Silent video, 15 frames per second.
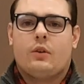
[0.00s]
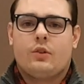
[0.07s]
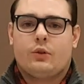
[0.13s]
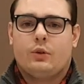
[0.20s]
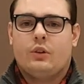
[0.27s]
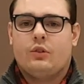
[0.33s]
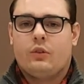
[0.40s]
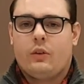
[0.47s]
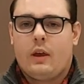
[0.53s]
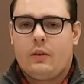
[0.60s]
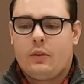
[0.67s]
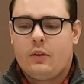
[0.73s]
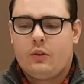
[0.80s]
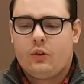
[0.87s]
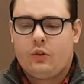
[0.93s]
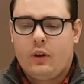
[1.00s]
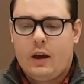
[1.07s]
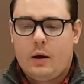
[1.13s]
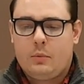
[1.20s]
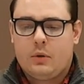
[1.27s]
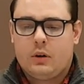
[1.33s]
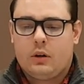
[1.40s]
is a reason that this is
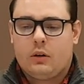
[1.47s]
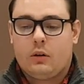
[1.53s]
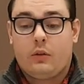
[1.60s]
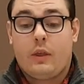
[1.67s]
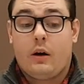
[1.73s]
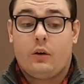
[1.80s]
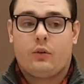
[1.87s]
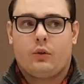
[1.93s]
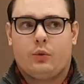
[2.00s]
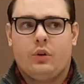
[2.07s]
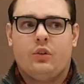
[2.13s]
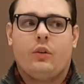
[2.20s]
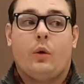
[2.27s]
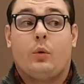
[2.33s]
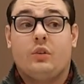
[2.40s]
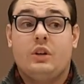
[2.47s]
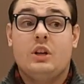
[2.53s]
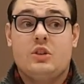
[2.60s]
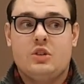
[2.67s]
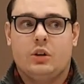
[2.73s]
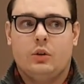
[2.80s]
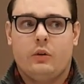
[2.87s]
happening, or there's a reason that we're
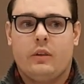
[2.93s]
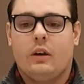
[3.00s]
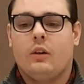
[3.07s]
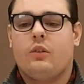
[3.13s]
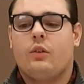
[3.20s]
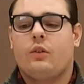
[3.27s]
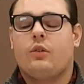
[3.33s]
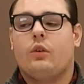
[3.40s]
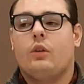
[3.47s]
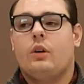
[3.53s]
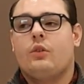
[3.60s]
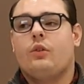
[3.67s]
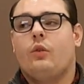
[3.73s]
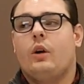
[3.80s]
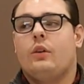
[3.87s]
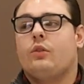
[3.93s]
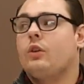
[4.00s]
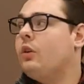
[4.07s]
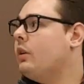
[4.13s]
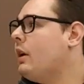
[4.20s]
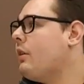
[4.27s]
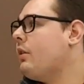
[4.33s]
teaching you this. It's a life
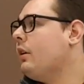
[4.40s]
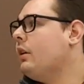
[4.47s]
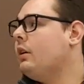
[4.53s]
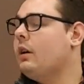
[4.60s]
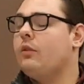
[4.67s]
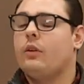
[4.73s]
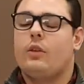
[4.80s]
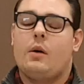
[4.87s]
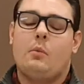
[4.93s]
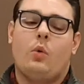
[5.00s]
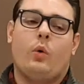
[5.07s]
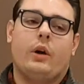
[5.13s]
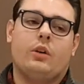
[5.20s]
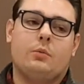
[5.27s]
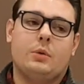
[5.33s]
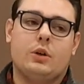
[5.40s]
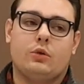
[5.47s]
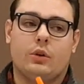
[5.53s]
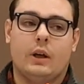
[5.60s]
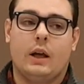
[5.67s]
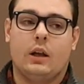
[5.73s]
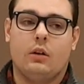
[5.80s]
skill. And I think giving them a way to be
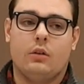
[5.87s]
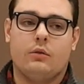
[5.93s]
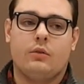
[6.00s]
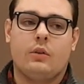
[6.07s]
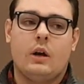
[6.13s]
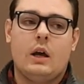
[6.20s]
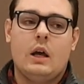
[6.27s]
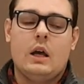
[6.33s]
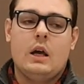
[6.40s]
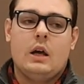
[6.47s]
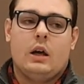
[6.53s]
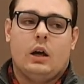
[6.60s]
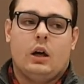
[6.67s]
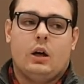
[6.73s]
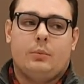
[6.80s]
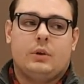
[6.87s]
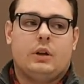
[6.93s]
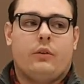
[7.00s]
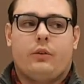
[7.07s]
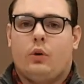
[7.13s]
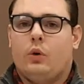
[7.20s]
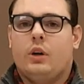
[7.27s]
creative,
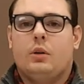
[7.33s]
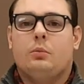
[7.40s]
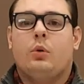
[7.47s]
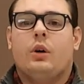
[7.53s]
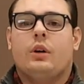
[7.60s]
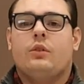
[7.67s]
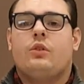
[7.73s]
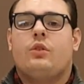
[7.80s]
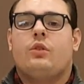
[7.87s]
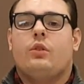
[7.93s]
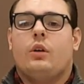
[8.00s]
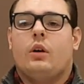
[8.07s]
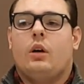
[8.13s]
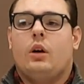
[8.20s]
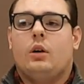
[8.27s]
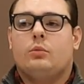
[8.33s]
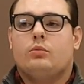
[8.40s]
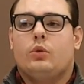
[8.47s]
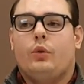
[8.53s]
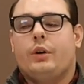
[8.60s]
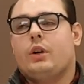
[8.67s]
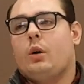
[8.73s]
give their own input,
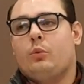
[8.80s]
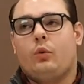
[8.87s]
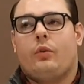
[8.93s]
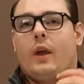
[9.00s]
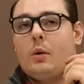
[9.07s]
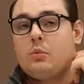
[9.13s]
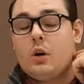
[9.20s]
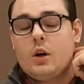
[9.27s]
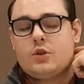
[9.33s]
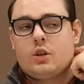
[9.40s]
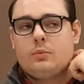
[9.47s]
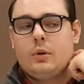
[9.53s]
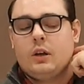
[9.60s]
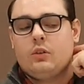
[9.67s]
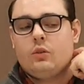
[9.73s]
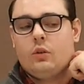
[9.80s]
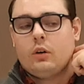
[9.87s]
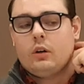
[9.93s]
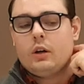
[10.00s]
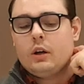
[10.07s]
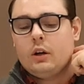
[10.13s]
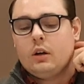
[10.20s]
really comes with that project-based
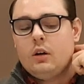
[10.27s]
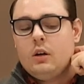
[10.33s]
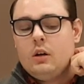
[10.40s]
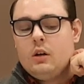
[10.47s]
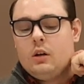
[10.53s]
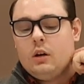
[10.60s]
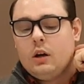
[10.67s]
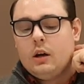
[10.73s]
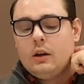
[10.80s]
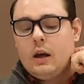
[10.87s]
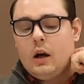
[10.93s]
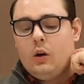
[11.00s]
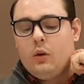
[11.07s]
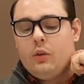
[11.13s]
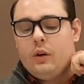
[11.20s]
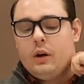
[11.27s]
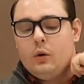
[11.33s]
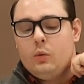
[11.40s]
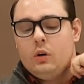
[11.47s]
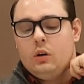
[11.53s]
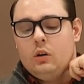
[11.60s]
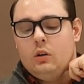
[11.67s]
learning and how they
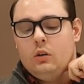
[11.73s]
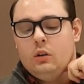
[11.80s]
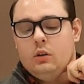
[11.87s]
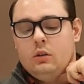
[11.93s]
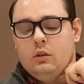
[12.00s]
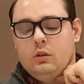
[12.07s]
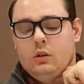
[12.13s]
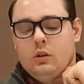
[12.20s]
will